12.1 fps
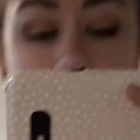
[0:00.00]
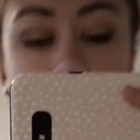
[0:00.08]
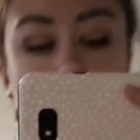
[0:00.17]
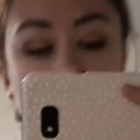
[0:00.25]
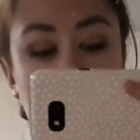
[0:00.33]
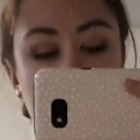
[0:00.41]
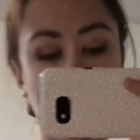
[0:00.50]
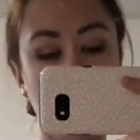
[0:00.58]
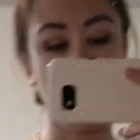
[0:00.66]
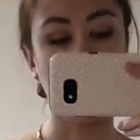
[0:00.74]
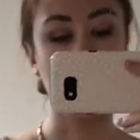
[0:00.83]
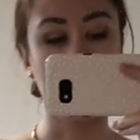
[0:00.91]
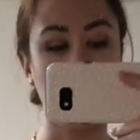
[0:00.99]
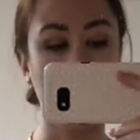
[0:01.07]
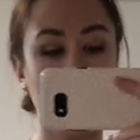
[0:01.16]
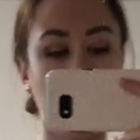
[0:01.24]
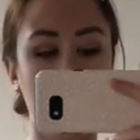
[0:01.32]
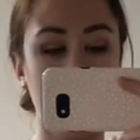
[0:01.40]
be too see-through to go
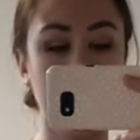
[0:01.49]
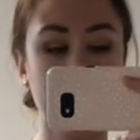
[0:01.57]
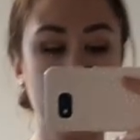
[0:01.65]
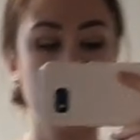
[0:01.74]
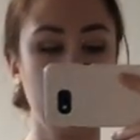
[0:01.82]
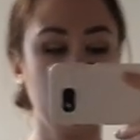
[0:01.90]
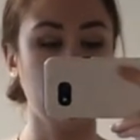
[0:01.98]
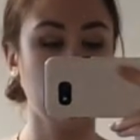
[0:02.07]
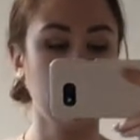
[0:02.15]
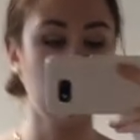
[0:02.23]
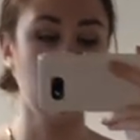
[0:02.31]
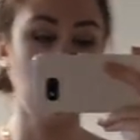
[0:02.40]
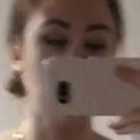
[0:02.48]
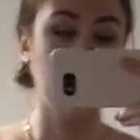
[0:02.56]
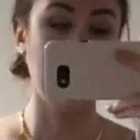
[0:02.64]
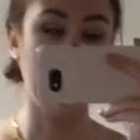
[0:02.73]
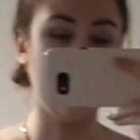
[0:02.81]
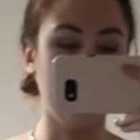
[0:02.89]
braless too.
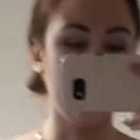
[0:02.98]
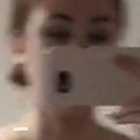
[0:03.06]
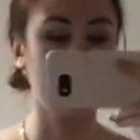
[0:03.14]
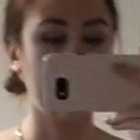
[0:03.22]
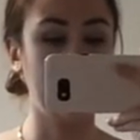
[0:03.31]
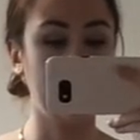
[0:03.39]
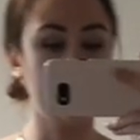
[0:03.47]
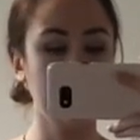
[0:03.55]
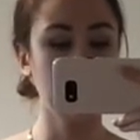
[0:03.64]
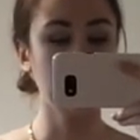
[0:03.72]
But I think it's